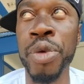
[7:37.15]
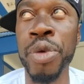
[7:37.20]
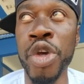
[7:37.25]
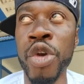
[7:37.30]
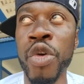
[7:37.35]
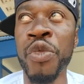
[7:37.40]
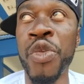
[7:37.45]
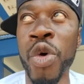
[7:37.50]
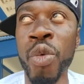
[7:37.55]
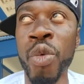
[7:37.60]

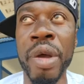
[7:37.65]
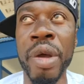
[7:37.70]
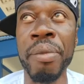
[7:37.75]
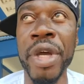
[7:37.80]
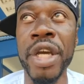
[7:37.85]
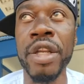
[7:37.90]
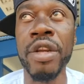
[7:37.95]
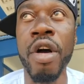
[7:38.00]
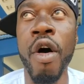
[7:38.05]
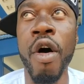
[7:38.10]
beautiful
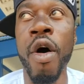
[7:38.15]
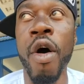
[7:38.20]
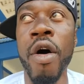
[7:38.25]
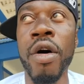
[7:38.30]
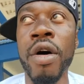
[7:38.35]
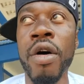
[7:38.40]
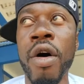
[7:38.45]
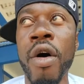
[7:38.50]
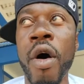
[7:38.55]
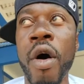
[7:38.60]
women
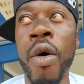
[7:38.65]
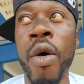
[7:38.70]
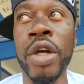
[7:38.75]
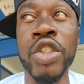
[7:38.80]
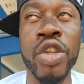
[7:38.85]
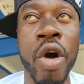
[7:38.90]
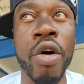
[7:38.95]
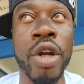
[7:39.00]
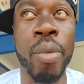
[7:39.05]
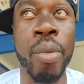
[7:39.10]
or
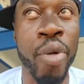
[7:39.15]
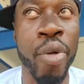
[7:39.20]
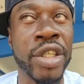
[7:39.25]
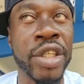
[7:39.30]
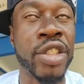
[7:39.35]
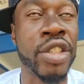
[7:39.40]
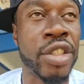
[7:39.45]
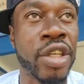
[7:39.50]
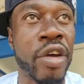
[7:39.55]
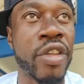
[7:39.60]
always go in the
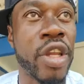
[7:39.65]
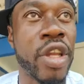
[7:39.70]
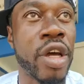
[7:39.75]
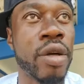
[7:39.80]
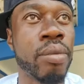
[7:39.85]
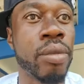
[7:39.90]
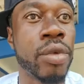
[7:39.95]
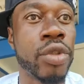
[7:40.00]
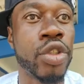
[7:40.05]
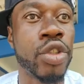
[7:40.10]
presence of
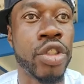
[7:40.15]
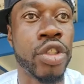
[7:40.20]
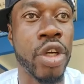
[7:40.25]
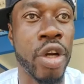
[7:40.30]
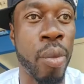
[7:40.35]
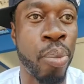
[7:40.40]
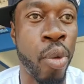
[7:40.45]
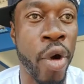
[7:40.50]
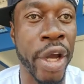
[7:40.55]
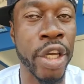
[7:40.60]
them to
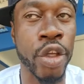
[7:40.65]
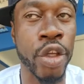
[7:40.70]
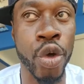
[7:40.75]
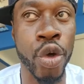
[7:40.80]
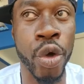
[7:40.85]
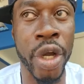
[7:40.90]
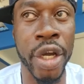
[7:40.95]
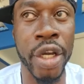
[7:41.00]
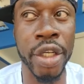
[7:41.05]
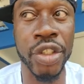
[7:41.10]
the point
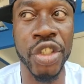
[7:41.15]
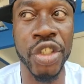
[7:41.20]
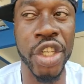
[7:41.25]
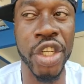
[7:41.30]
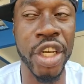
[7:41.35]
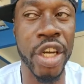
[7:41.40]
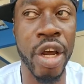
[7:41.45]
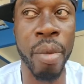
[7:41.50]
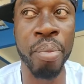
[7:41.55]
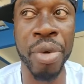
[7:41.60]
you can
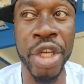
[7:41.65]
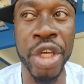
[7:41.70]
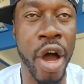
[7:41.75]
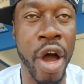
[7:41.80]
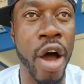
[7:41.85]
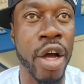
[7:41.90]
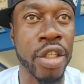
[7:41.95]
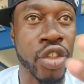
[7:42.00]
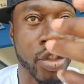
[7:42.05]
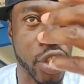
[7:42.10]
see them
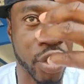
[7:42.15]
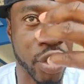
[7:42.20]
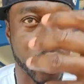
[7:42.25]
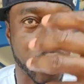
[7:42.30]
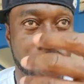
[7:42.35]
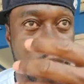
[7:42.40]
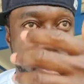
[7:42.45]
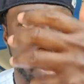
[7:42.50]
beyond just